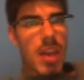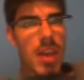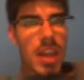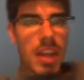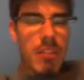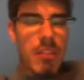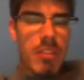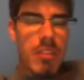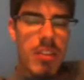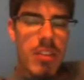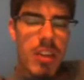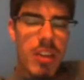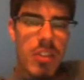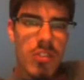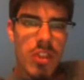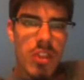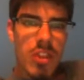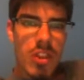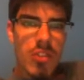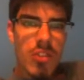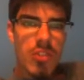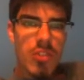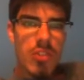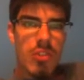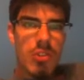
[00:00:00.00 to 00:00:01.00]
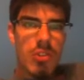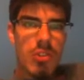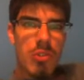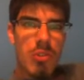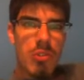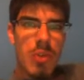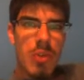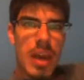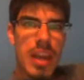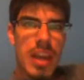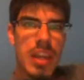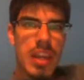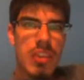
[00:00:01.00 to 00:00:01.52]
And everything is
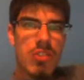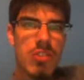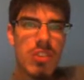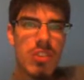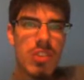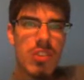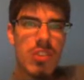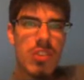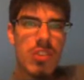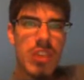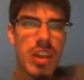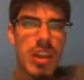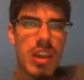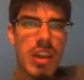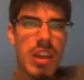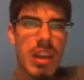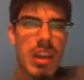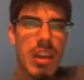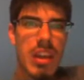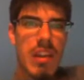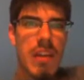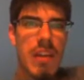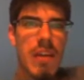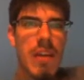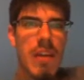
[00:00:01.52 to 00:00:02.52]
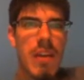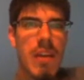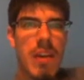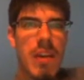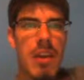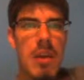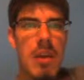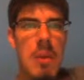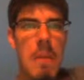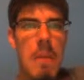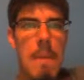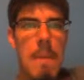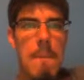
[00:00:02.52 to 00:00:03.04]
also, I guess you could say,
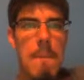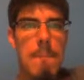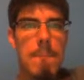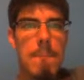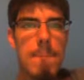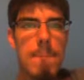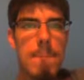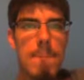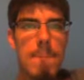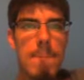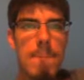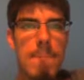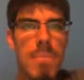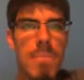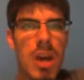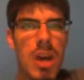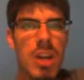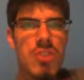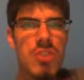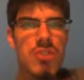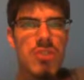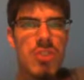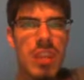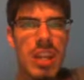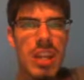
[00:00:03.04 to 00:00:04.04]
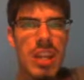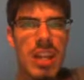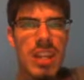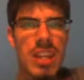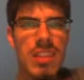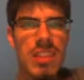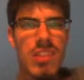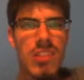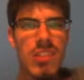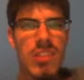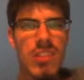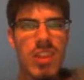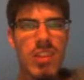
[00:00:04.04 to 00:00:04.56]
modulated
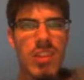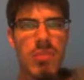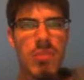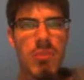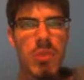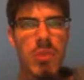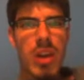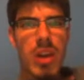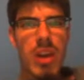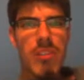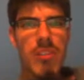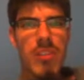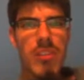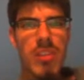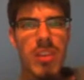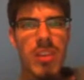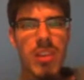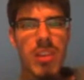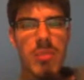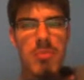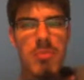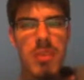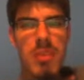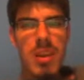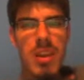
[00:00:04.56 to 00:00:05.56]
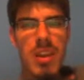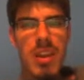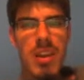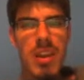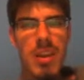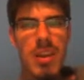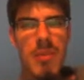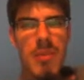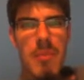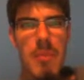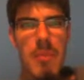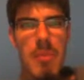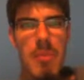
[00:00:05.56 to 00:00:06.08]
in the sense where everything can
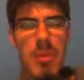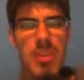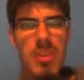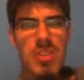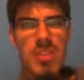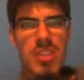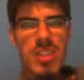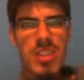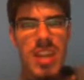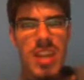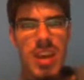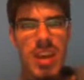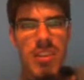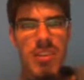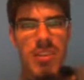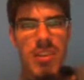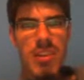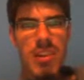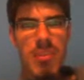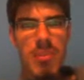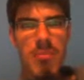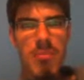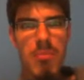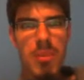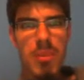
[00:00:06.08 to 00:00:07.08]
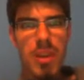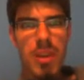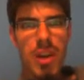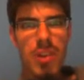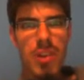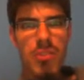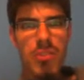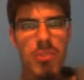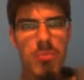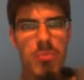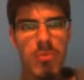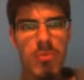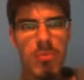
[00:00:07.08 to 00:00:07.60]
be put together but
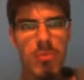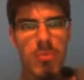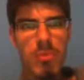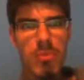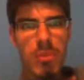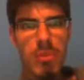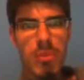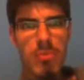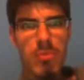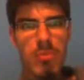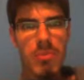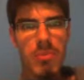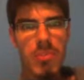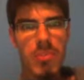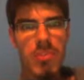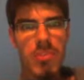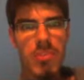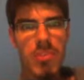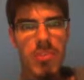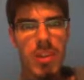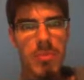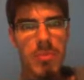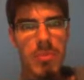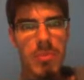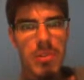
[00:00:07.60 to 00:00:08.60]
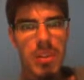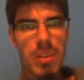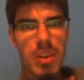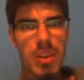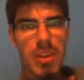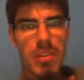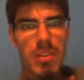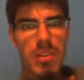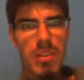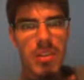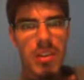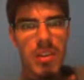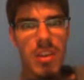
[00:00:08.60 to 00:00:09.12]
also perform
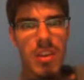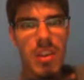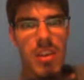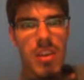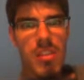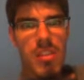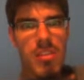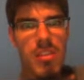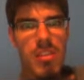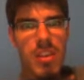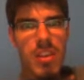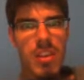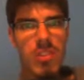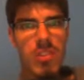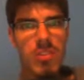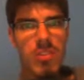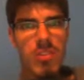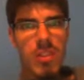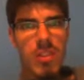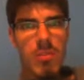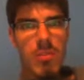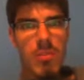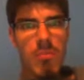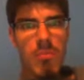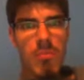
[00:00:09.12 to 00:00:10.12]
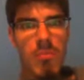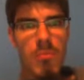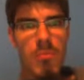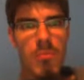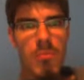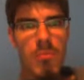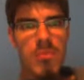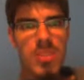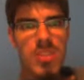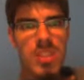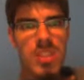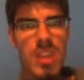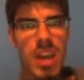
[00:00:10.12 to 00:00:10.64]
separately. Things
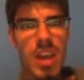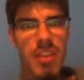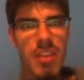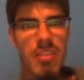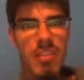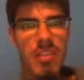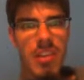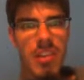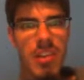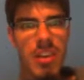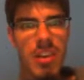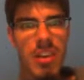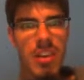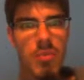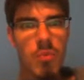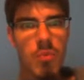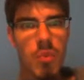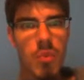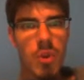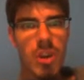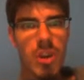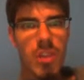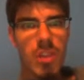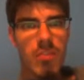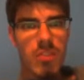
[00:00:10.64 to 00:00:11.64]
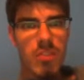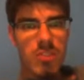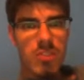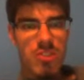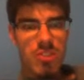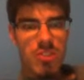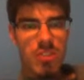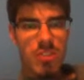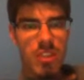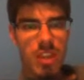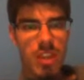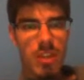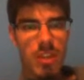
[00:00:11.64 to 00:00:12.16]
together can work
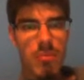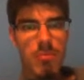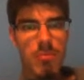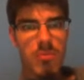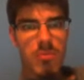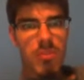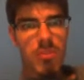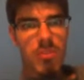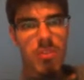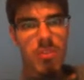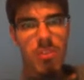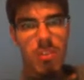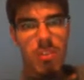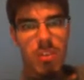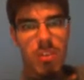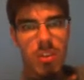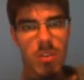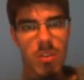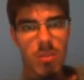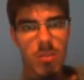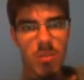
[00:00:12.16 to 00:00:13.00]
efficiently due to the